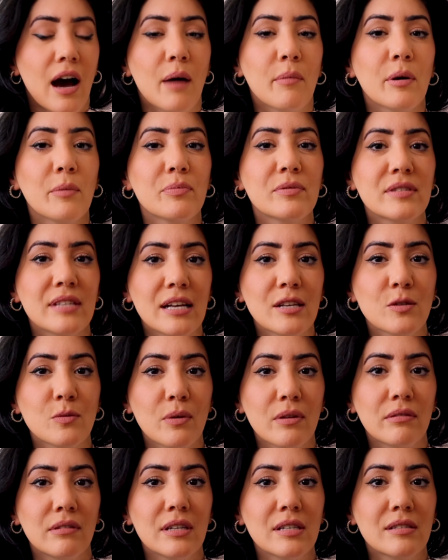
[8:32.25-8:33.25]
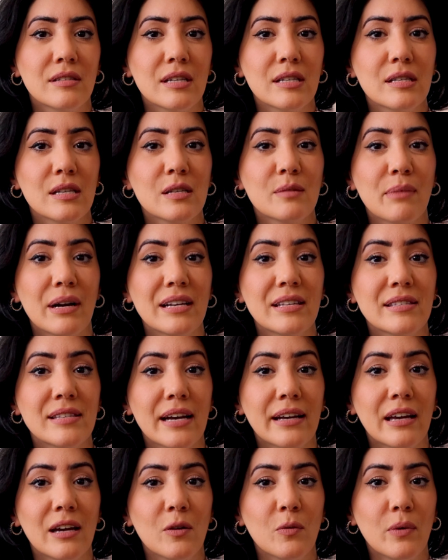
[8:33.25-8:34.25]
I'm obsessed with this. This is my
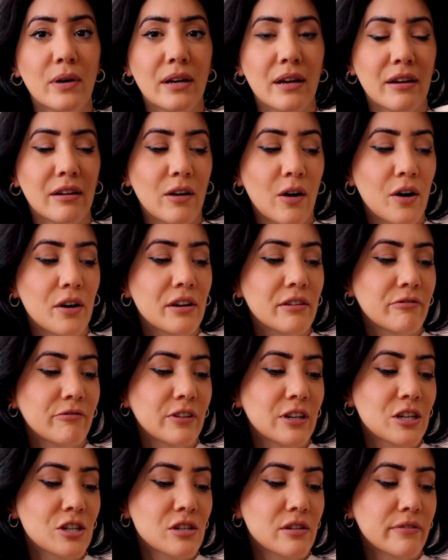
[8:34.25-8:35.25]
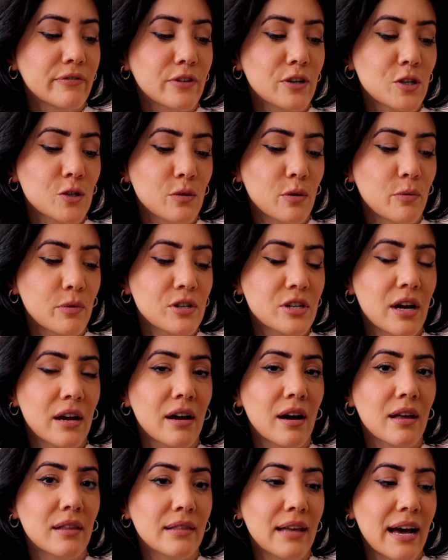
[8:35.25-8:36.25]
second one. I already finished the first one, which I
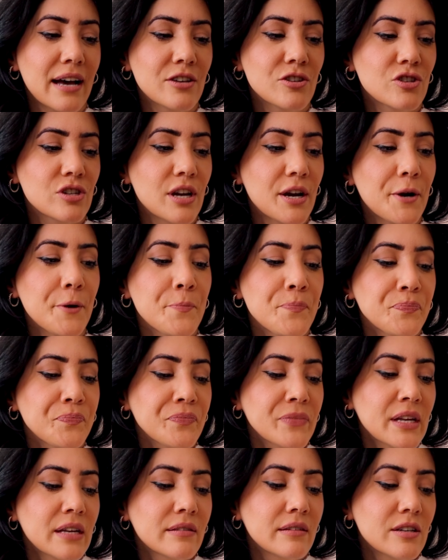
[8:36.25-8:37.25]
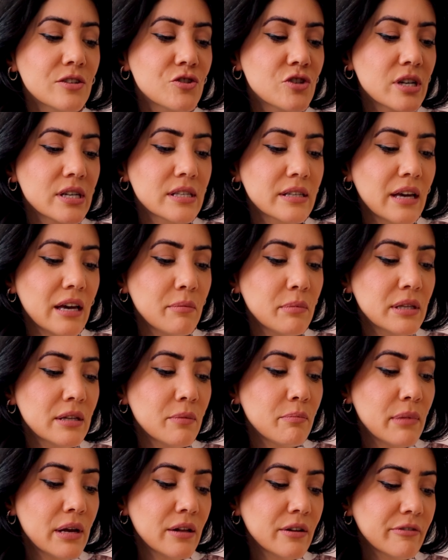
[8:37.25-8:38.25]
got last year. This just came in the
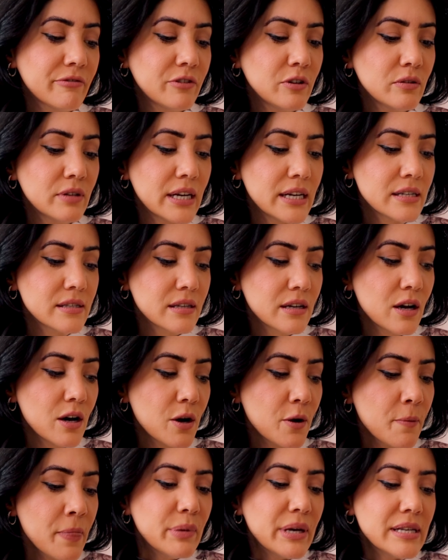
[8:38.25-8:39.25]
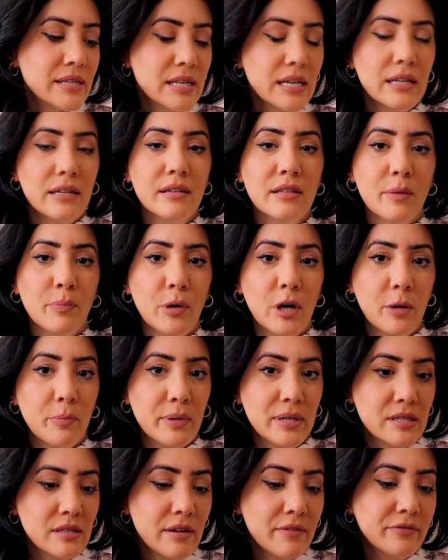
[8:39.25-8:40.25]
mail a few days ago. Basically, the
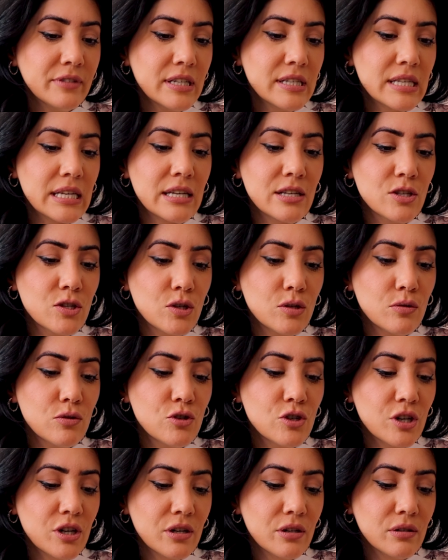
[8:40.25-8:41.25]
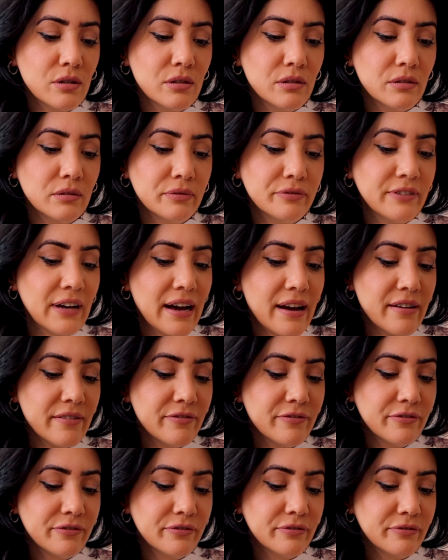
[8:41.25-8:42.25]
purpose of this is to journal five
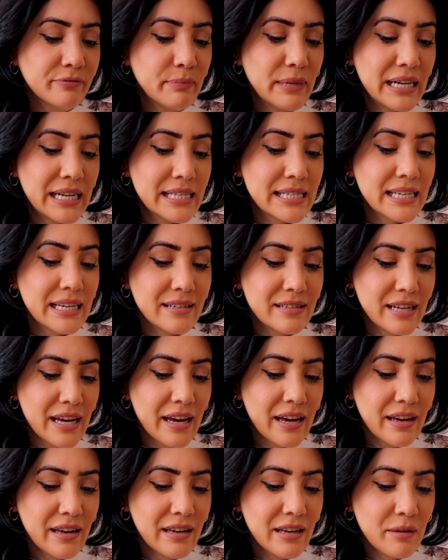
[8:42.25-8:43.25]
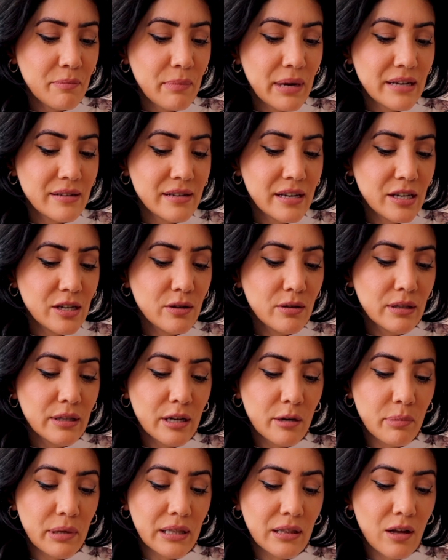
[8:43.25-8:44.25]
minutes a day. It may take you a
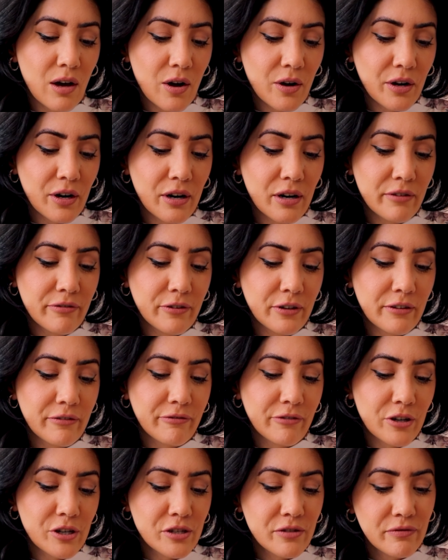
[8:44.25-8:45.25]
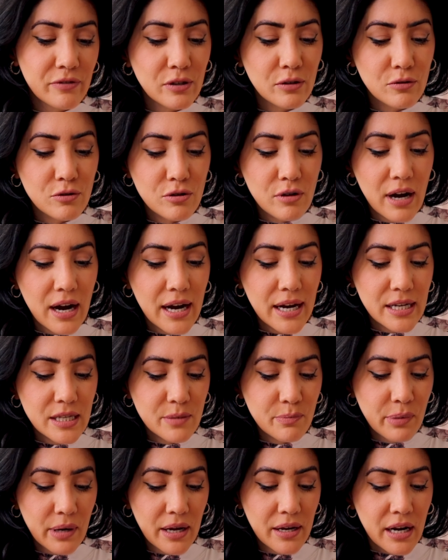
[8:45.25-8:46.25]
little bit longer for the first few tries,
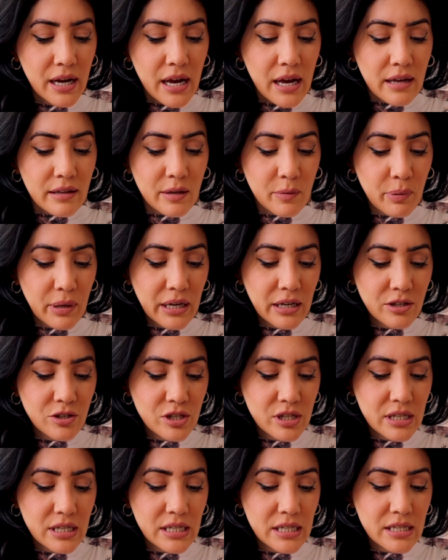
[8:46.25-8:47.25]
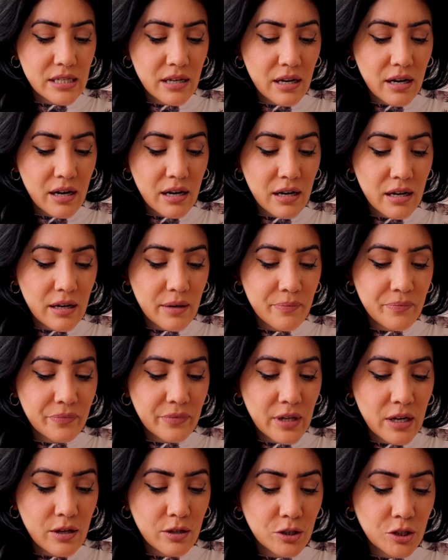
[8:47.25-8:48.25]
but the pages, um,
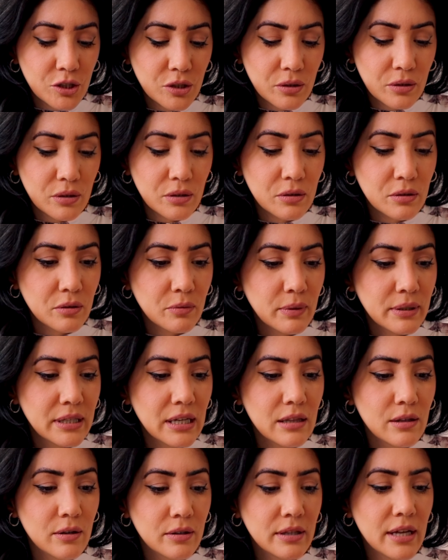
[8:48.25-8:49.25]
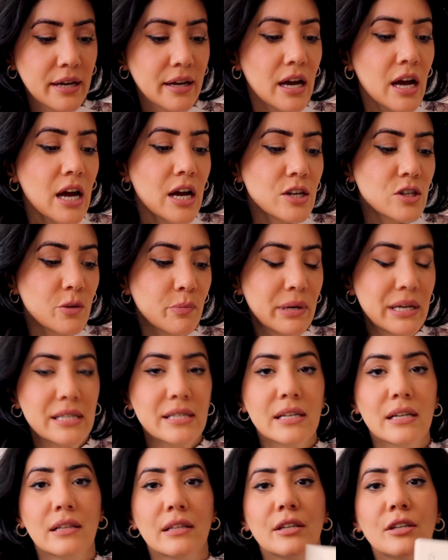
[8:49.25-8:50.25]
I'll show you what they look like. So
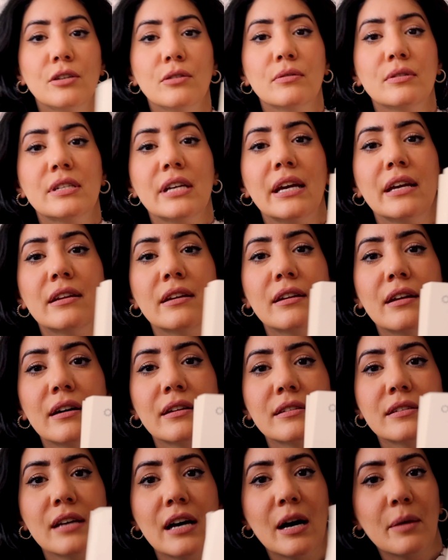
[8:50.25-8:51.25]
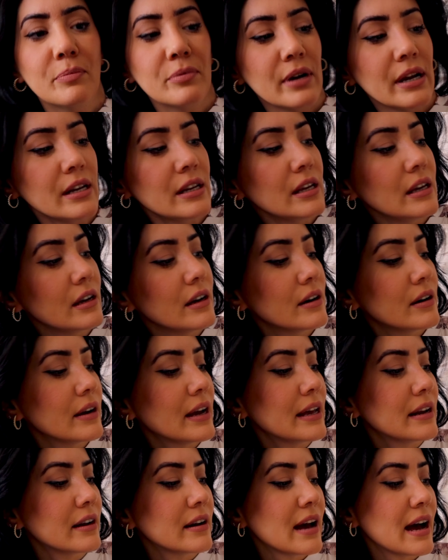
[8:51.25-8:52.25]
basically, you date it on top right here,
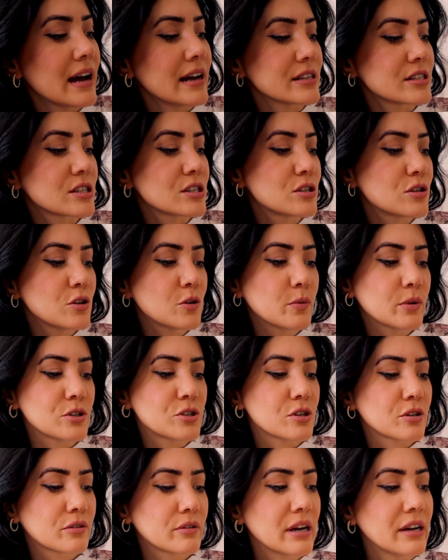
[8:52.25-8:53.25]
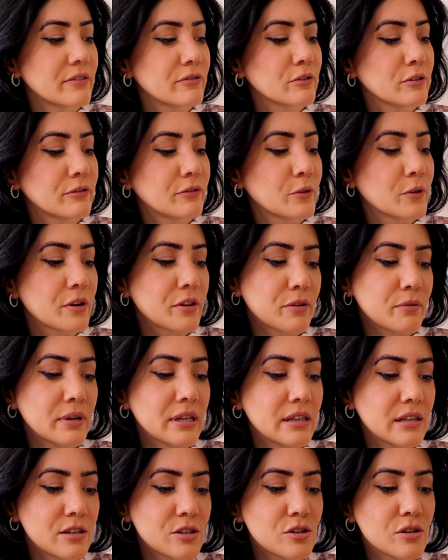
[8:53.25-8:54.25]
and it asks you what you're grateful for, three
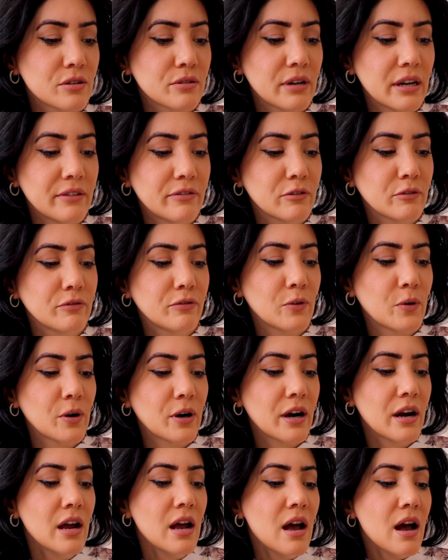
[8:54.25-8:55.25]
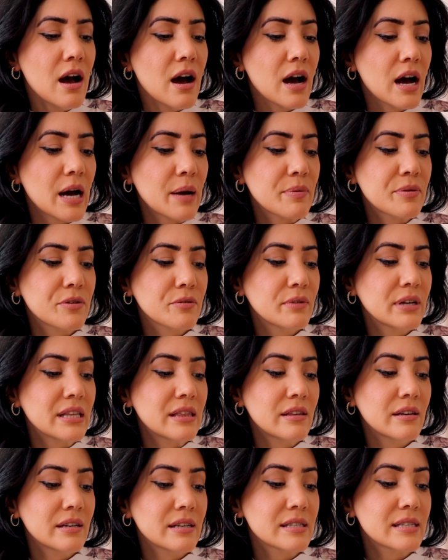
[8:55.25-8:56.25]
things you're grateful for, uh, three
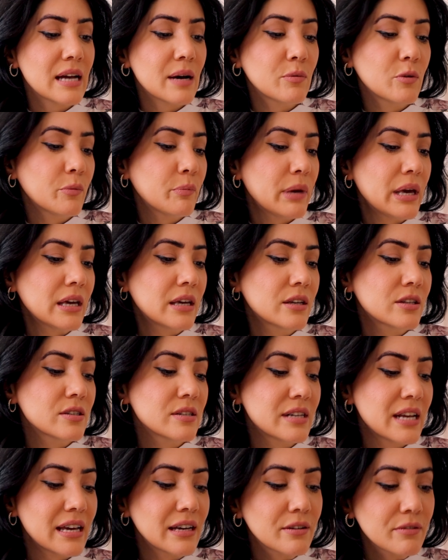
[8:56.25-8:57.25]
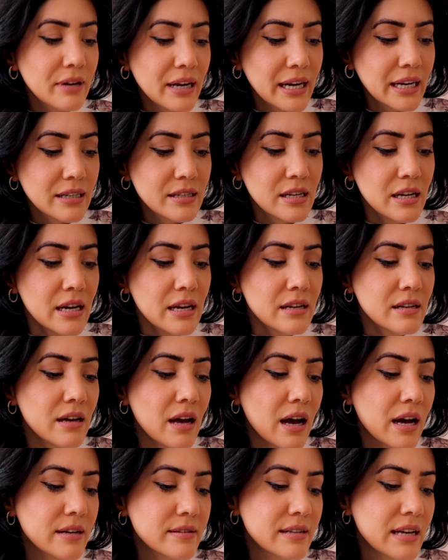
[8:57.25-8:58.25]
things that will make today great,
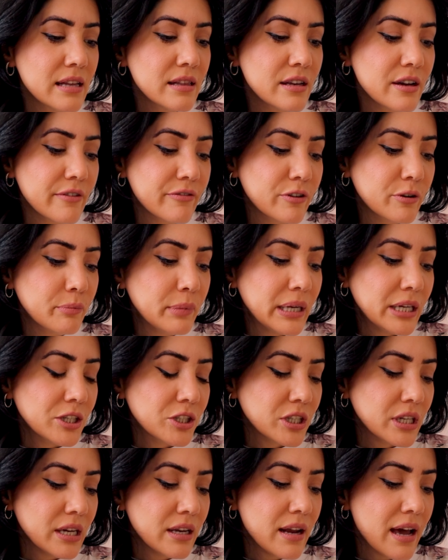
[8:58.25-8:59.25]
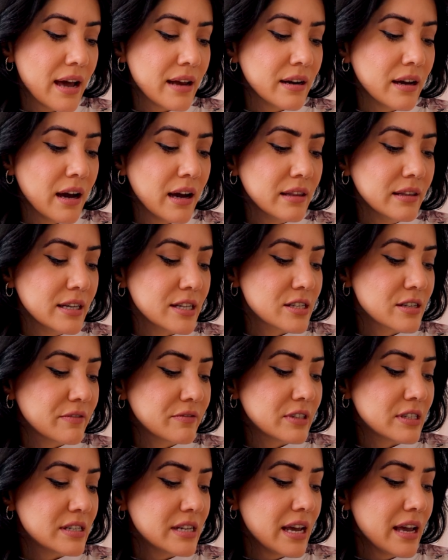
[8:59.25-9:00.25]
uh, daily affirmation and highlights
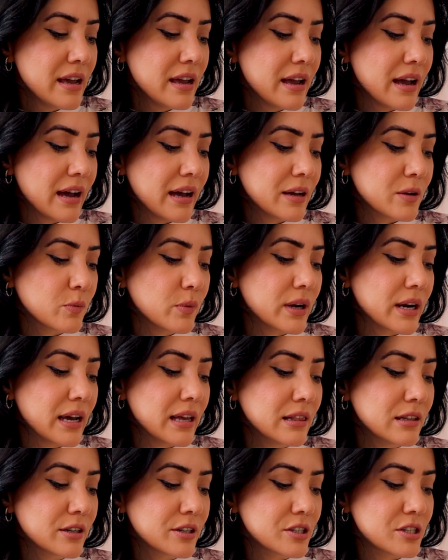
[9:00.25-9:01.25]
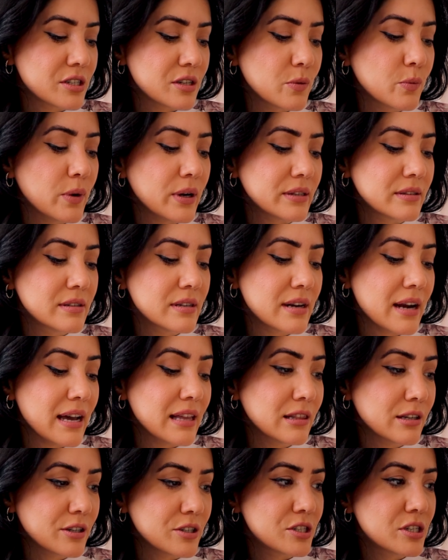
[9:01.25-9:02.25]
of the day and what I learned, what did I
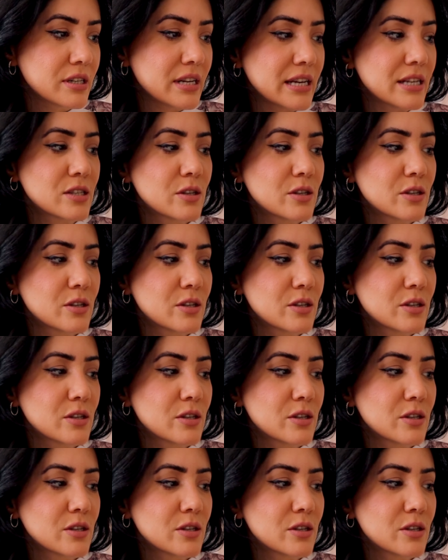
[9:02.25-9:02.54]
learn today.